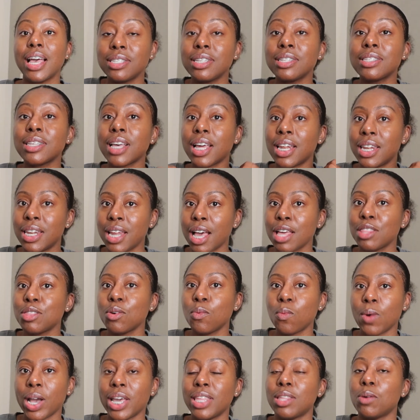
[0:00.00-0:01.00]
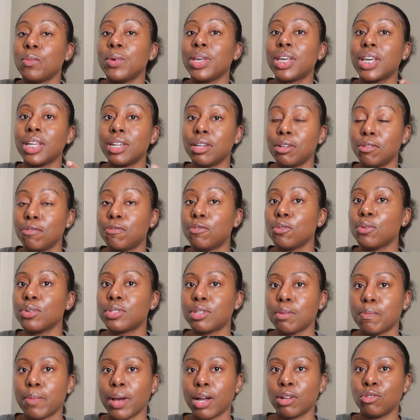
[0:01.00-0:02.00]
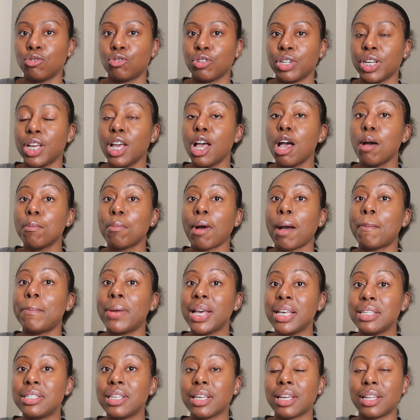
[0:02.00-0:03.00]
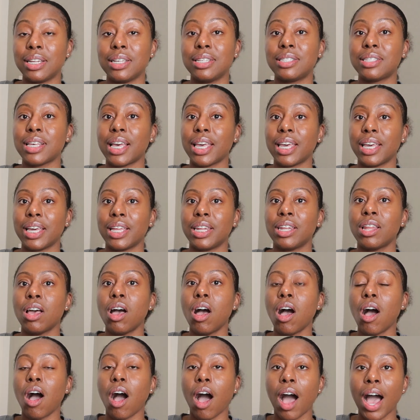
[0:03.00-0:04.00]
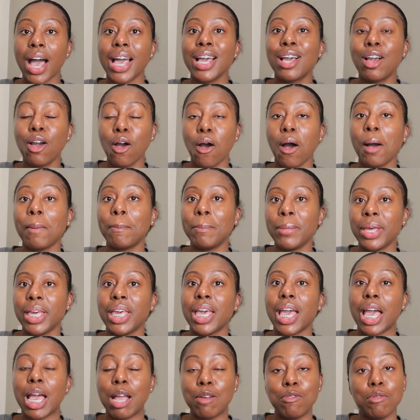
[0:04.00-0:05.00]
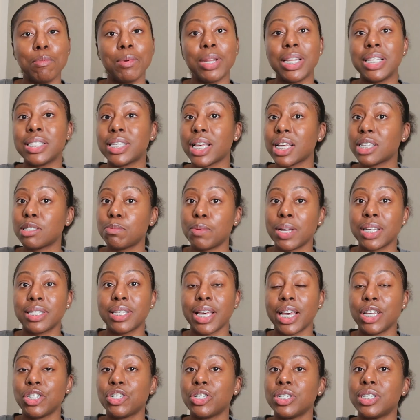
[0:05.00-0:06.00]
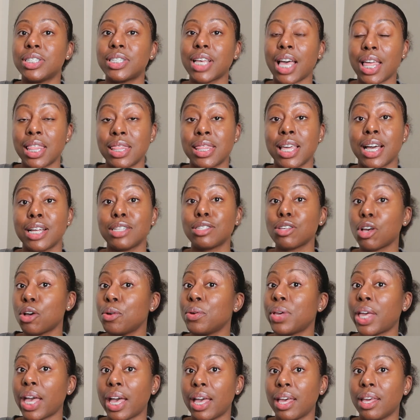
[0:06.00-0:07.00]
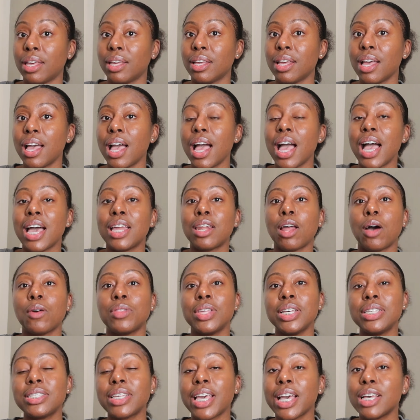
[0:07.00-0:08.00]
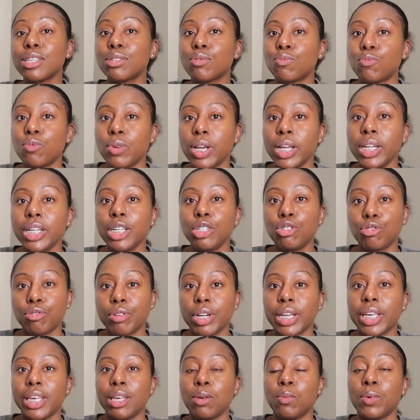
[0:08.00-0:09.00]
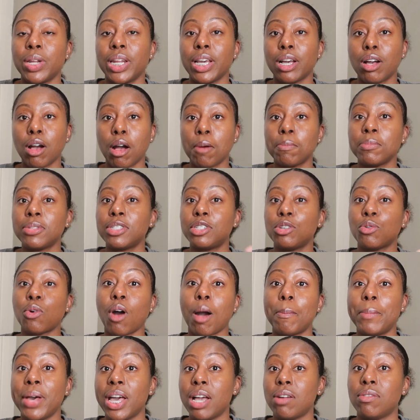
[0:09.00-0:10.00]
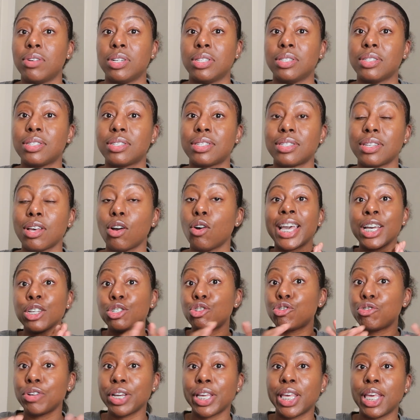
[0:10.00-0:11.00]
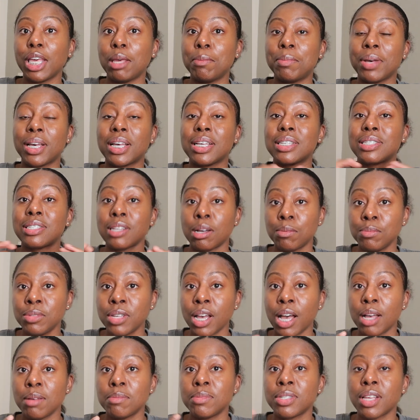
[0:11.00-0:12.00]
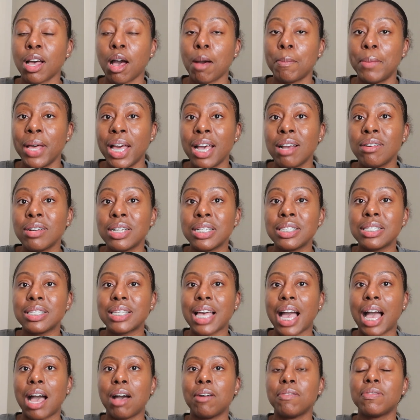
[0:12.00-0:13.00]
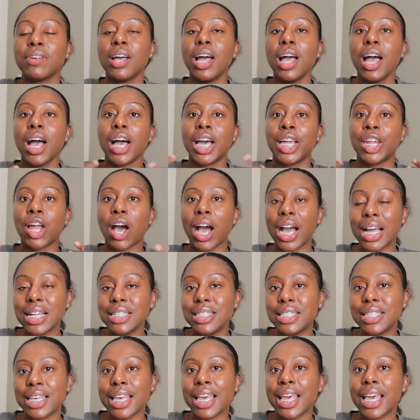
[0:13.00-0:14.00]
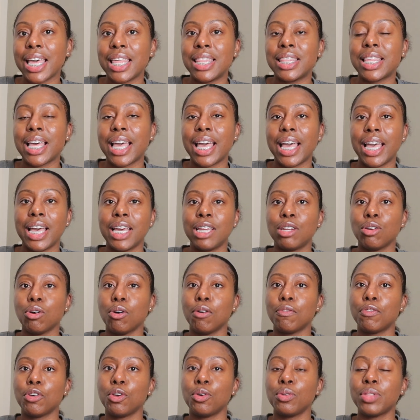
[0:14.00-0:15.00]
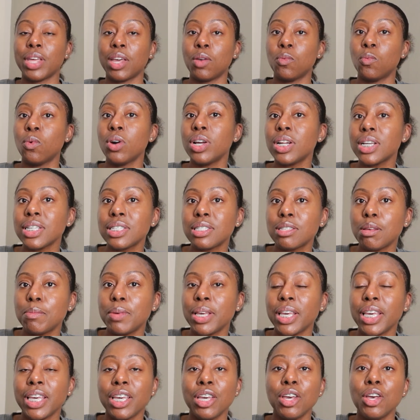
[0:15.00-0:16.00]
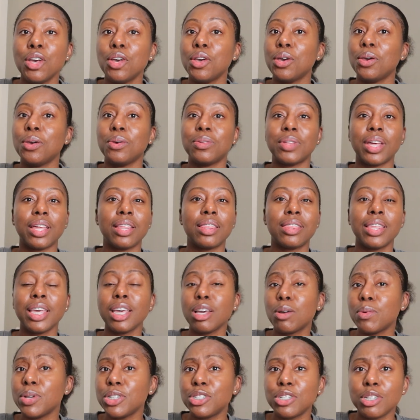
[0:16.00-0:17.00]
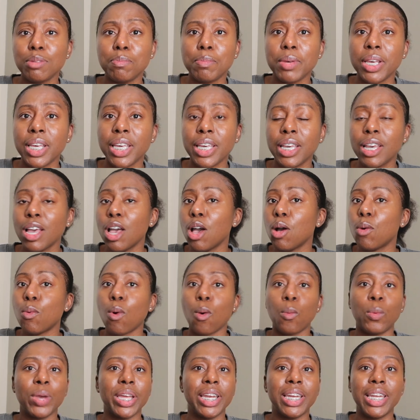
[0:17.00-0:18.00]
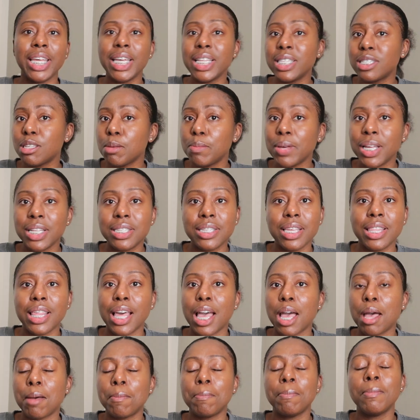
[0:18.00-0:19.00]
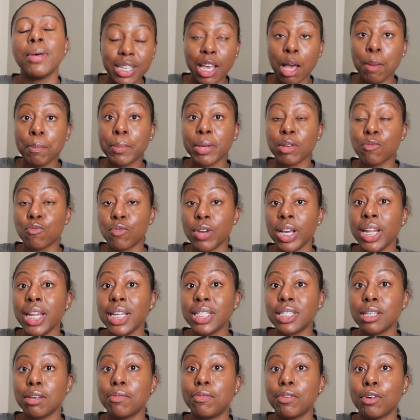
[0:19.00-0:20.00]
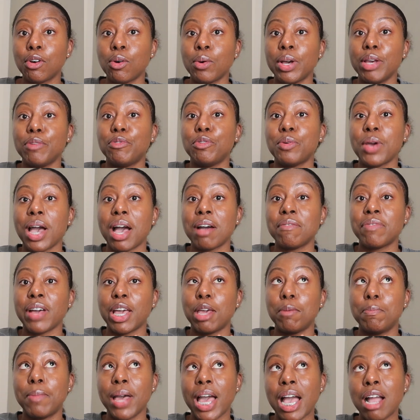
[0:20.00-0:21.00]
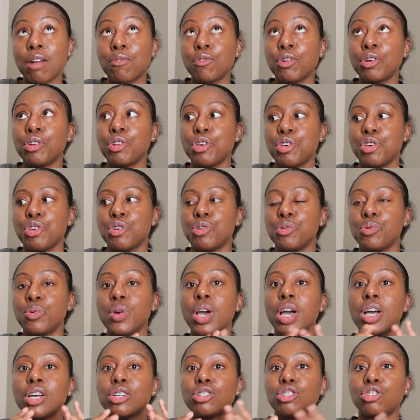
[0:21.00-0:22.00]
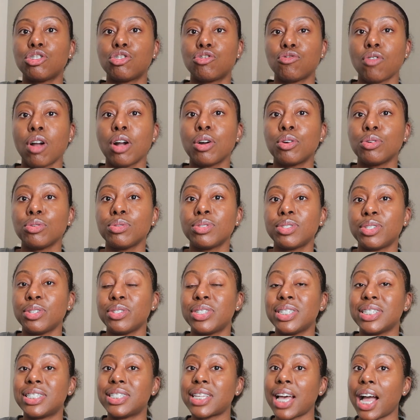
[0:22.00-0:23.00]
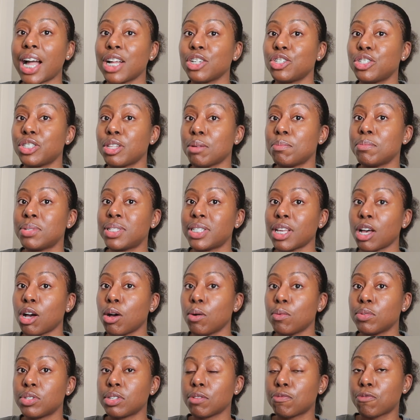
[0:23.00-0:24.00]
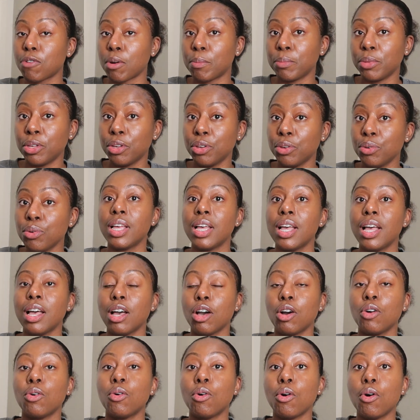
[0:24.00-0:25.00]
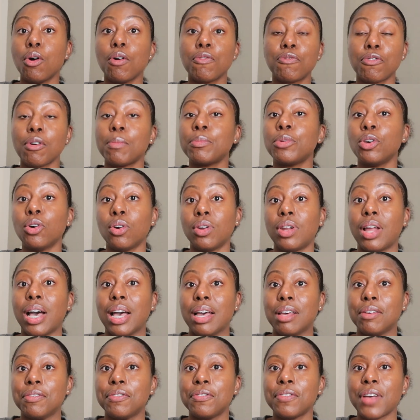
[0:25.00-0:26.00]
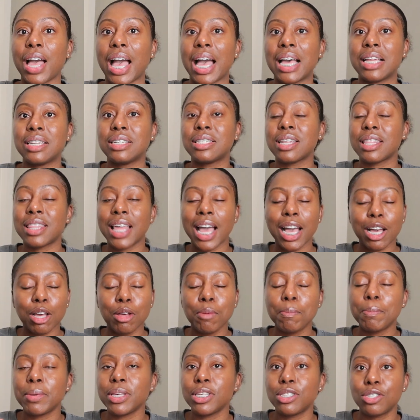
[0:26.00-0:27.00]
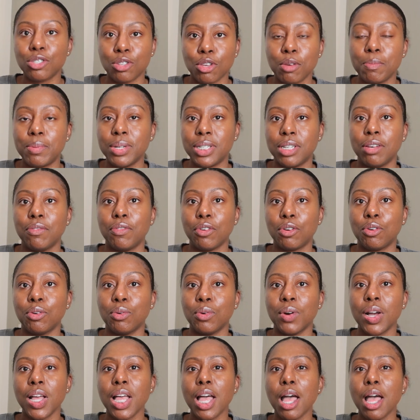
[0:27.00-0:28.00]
This is another way that we can enforce a boundary, by basically saying, I can't meet everybody's expectations, and that's okay. Now, this gets really tricky when it comes to our parents. It gets tricky because sometimes our parents have an idea in their head of who they want us to be, who they think we should be, what we need to be to them. It can be really difficult if you have a parent who struggles to detach themselves from you or from your life, and that can be super difficult.